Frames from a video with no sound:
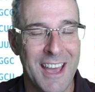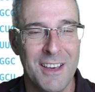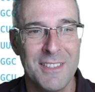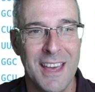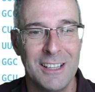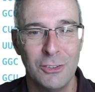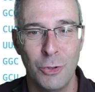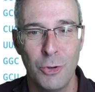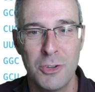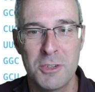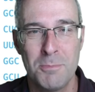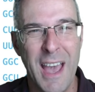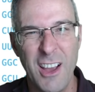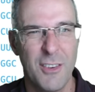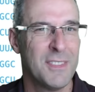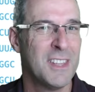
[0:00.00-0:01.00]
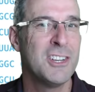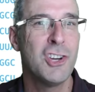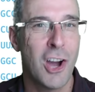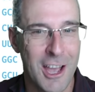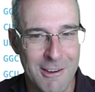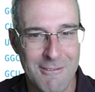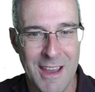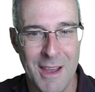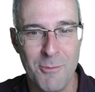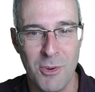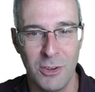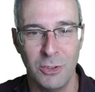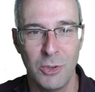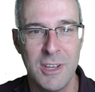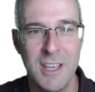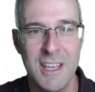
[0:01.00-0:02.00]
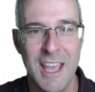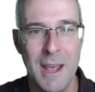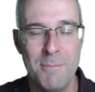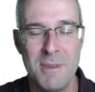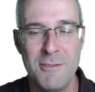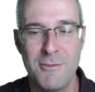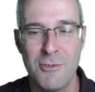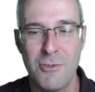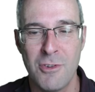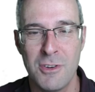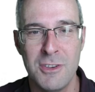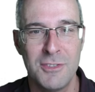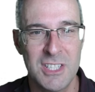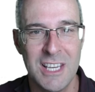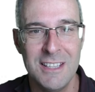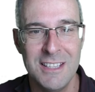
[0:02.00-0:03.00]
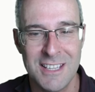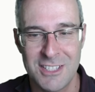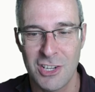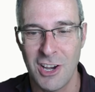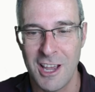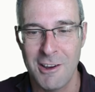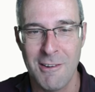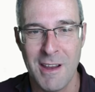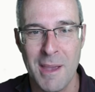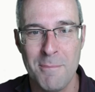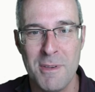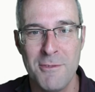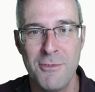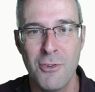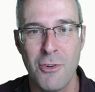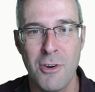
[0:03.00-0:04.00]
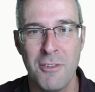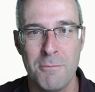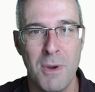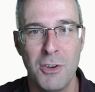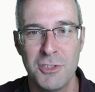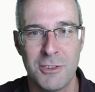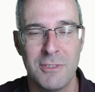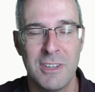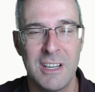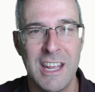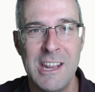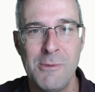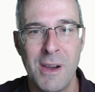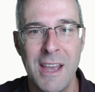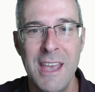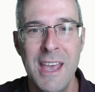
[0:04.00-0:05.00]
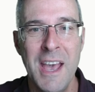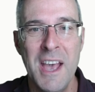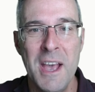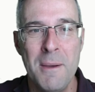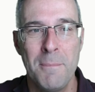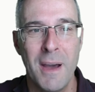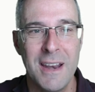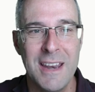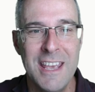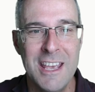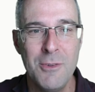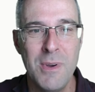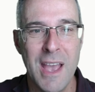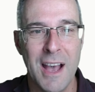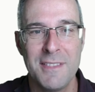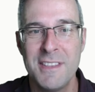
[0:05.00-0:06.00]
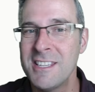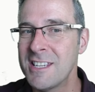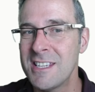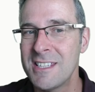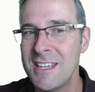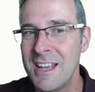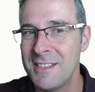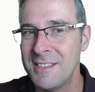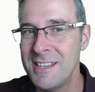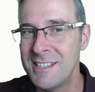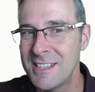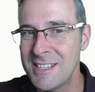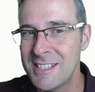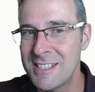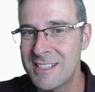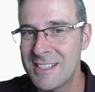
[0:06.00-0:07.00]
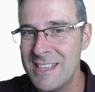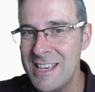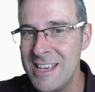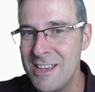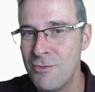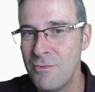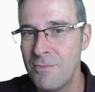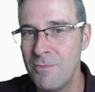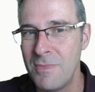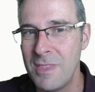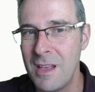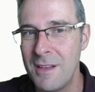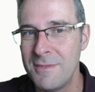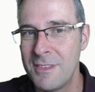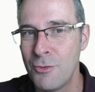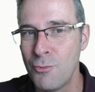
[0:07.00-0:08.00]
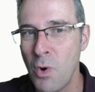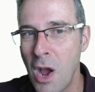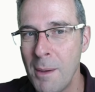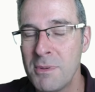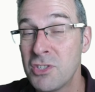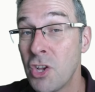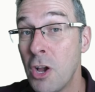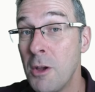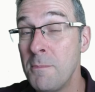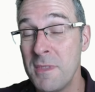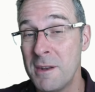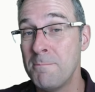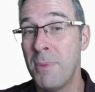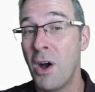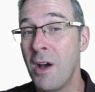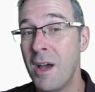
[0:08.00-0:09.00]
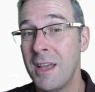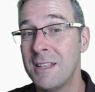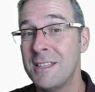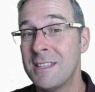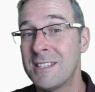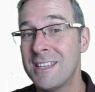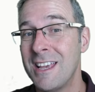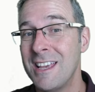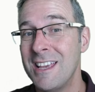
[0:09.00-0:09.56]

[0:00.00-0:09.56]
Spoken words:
that looks back on the diagram we were looking at before. You've seen this diagram before, most of it anyway, but here we are. This is the ribosome that binds